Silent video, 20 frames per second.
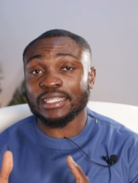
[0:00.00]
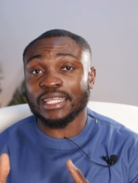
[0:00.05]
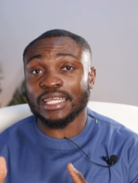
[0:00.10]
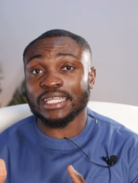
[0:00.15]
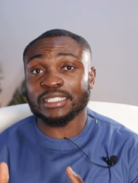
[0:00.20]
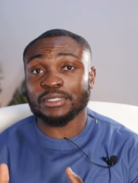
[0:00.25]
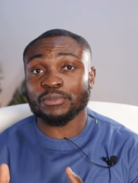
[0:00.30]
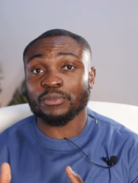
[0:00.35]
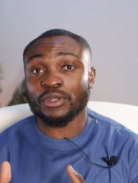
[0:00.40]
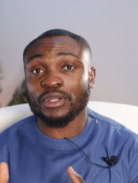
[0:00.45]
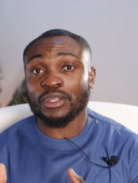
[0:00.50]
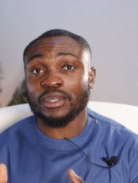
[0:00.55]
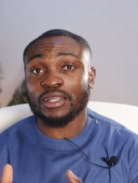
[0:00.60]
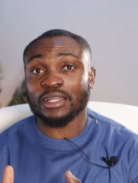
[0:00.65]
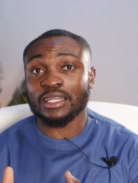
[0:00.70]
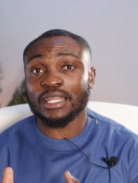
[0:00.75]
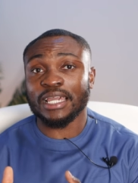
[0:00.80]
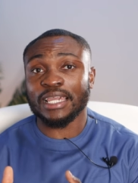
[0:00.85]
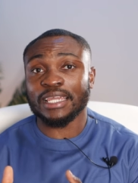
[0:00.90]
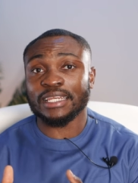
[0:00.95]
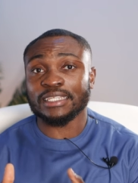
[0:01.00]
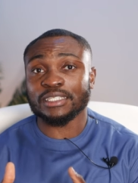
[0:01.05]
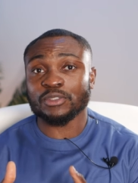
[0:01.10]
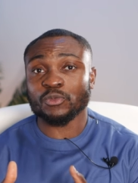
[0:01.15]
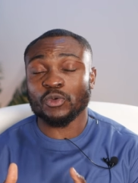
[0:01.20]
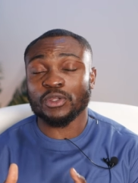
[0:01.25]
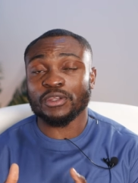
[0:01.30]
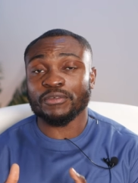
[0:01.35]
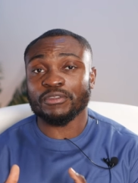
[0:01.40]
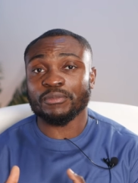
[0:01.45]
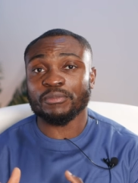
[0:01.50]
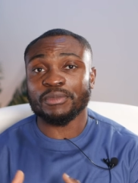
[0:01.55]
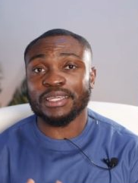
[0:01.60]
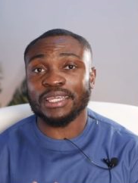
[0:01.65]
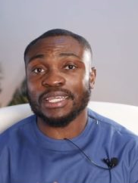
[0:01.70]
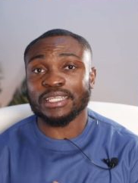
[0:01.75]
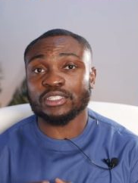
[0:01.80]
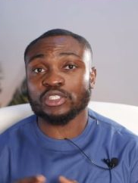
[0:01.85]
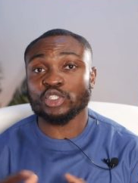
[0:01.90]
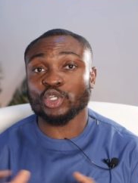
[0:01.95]
Nest product line is one of the
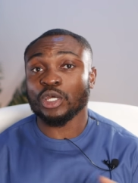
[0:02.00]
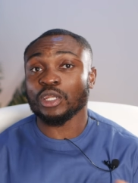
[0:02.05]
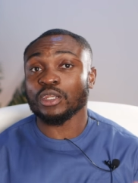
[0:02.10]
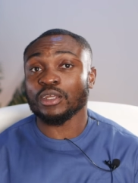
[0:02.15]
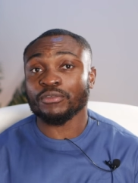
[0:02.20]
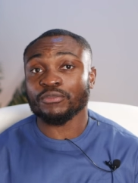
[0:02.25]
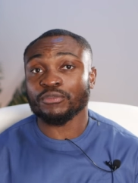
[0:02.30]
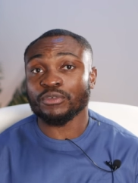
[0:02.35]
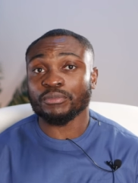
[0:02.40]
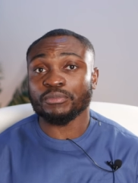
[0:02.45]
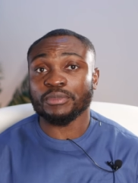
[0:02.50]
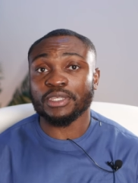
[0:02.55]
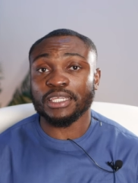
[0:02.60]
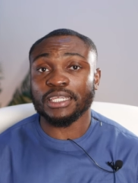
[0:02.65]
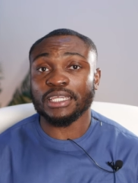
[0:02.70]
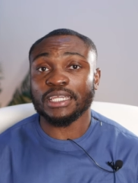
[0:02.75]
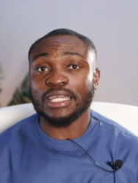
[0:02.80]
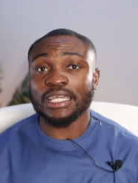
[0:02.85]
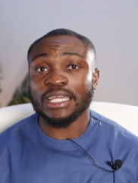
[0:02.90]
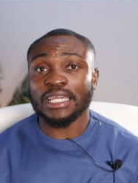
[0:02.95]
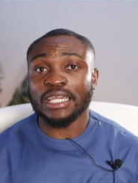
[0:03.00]
biggest off for me.